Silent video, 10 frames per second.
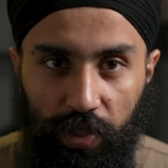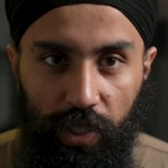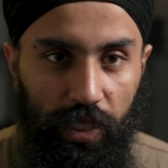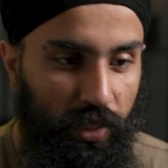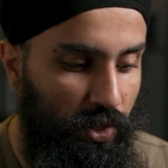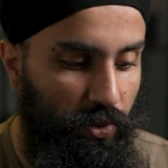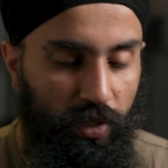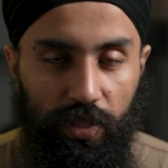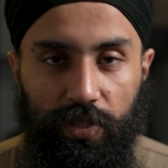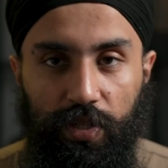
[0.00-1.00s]
grit. So
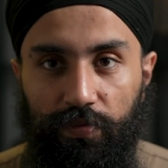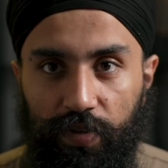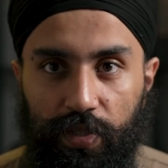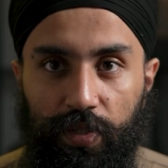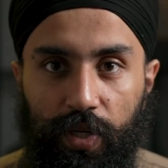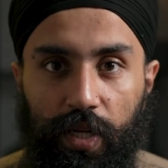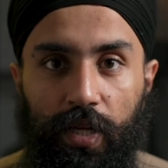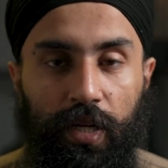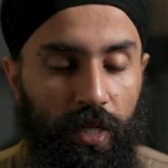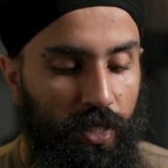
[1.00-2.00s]
there's a difference, right?
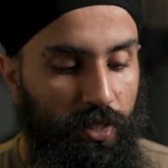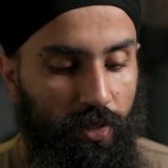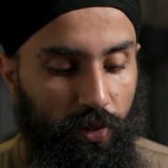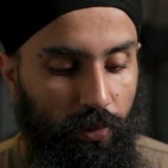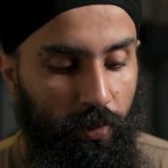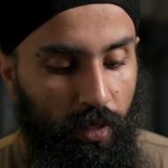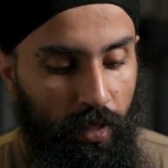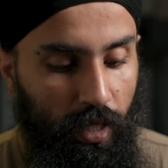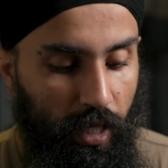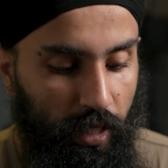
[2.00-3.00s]
So
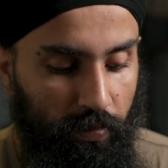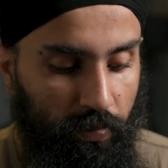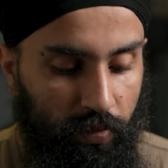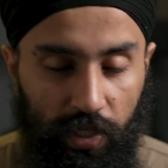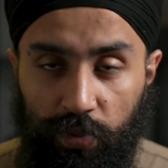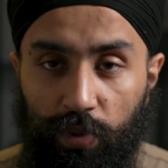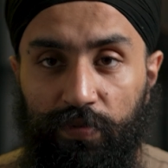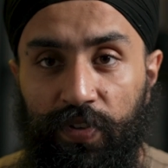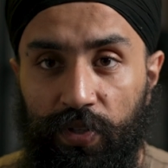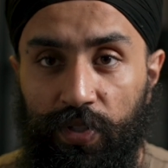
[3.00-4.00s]
this one
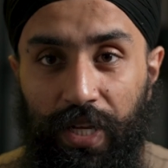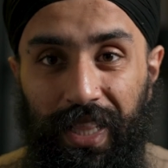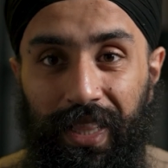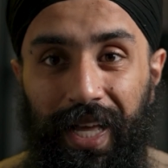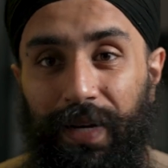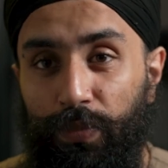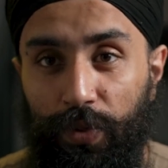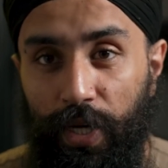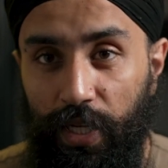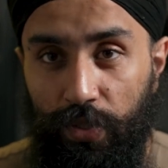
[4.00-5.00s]
feels a lot
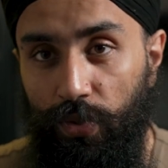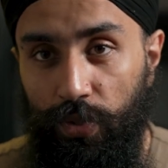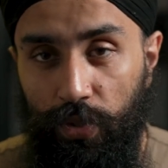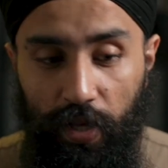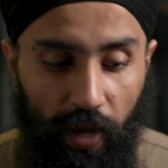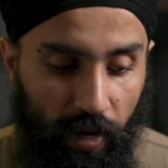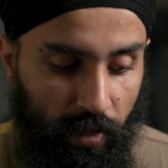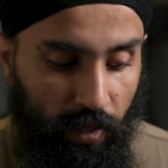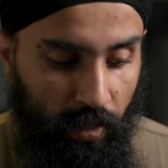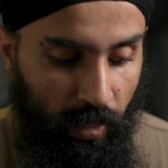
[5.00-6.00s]
more natural to the
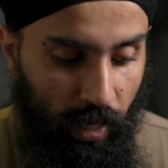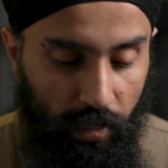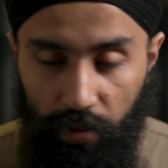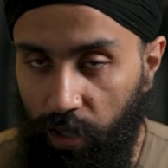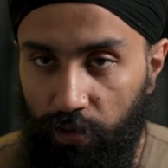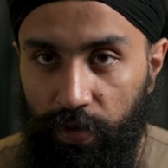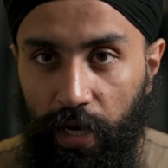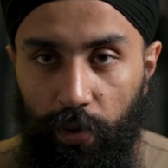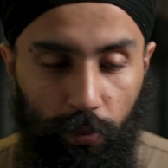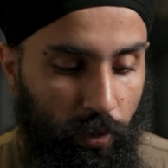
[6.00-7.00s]
hand. I love
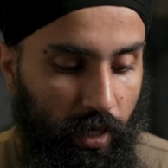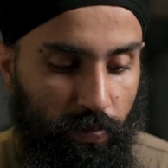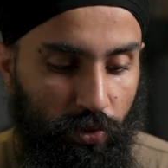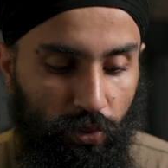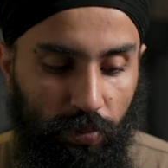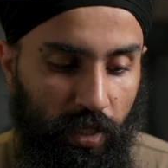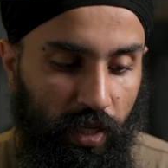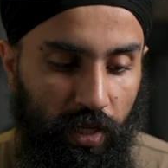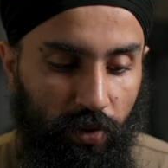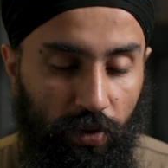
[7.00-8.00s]
how when I'm zooming
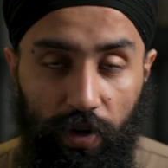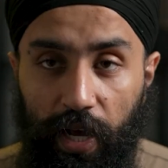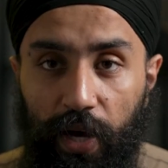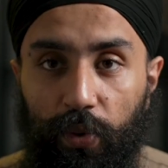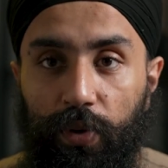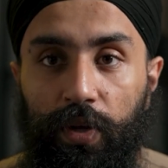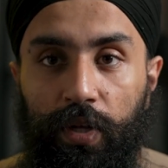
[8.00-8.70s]
in or out,